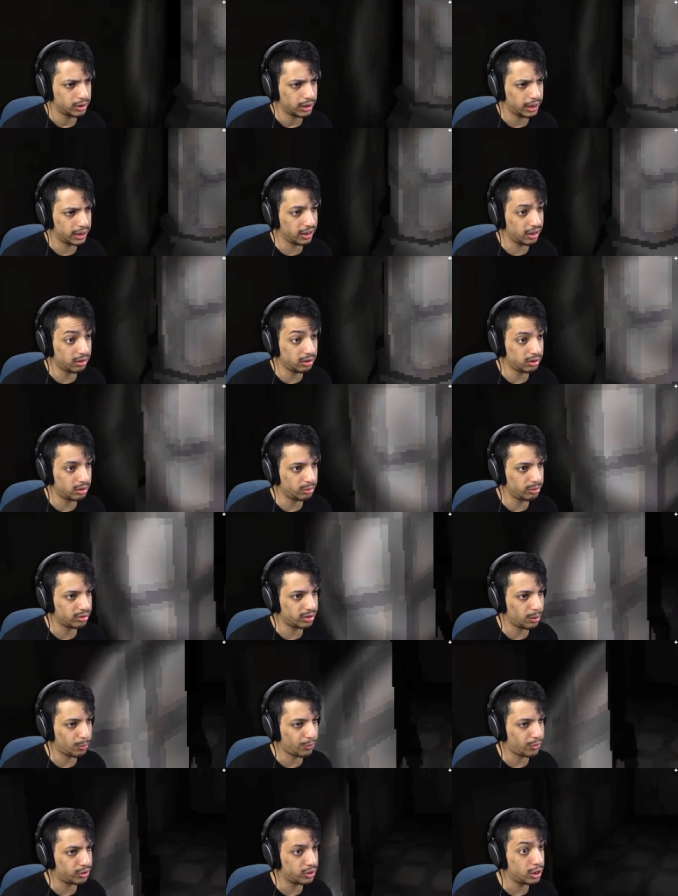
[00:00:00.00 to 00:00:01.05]
Unless there is
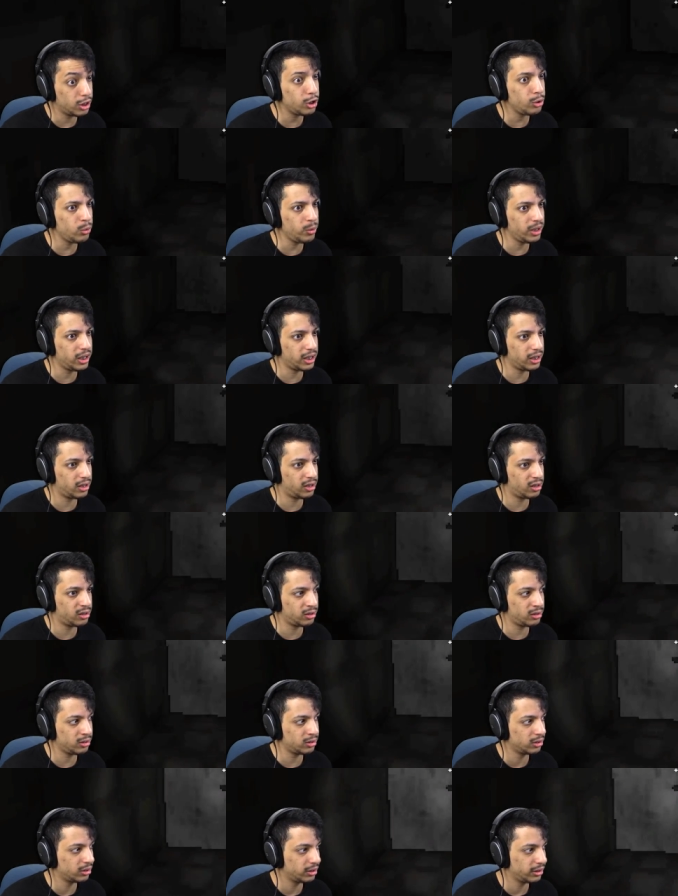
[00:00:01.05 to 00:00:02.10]
something new
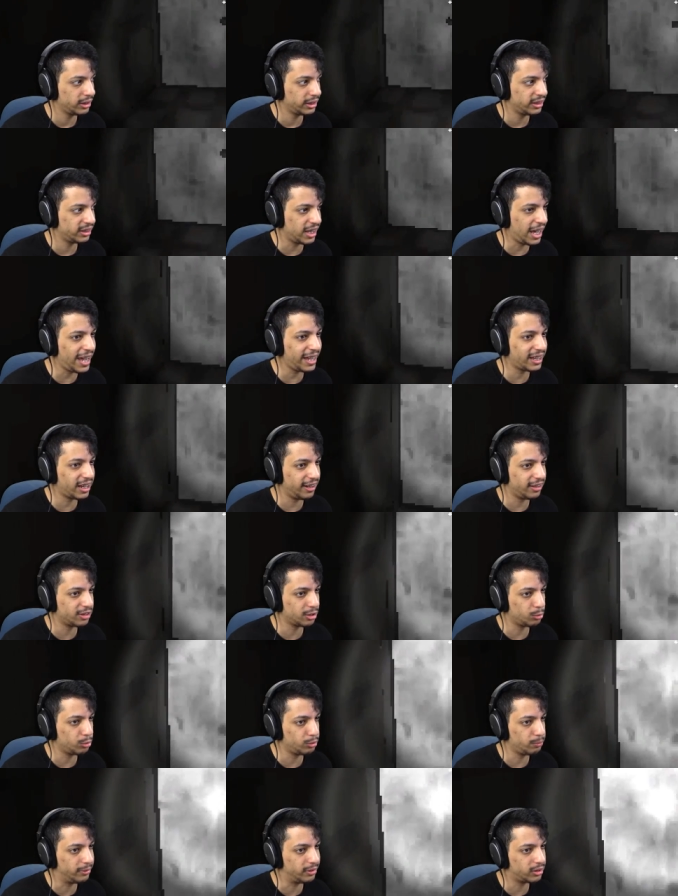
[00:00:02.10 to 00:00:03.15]
here. In that case, I
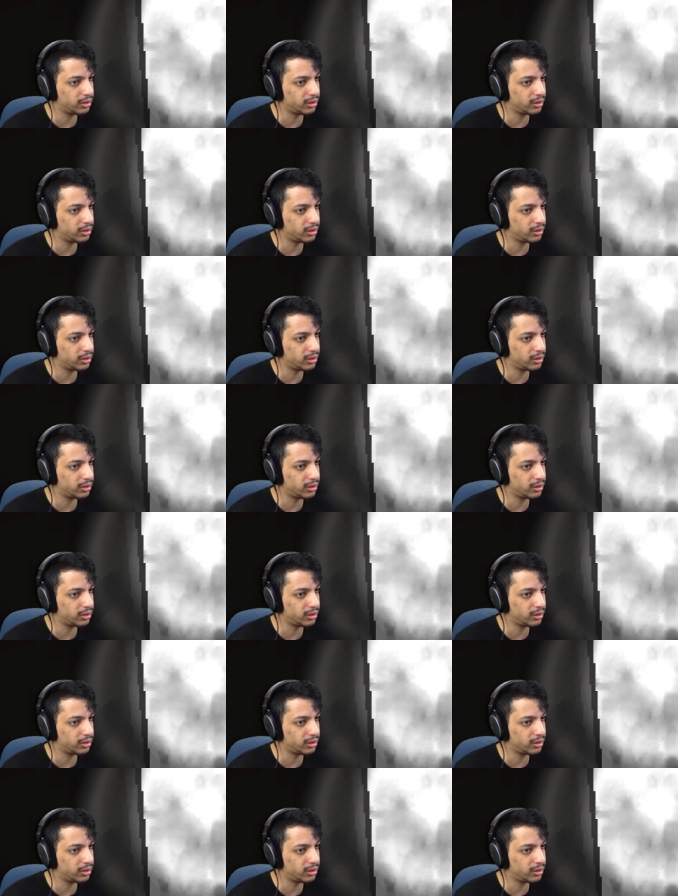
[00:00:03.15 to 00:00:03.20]
would be